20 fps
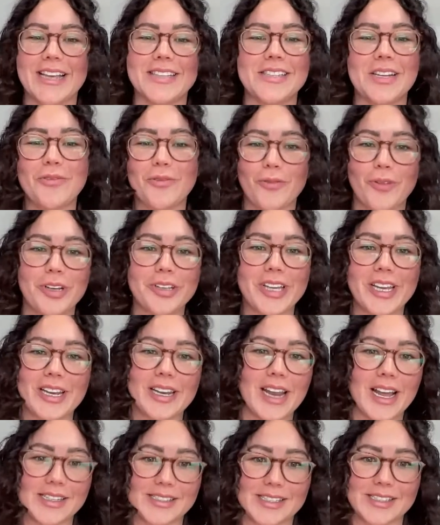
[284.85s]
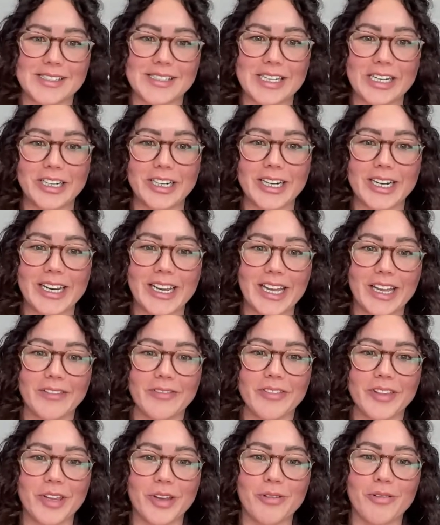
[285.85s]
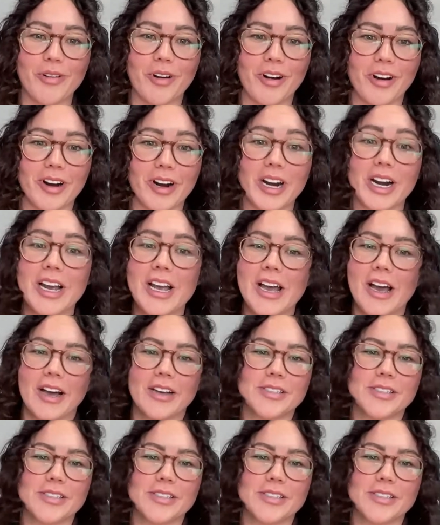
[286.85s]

isn't really necessary if you are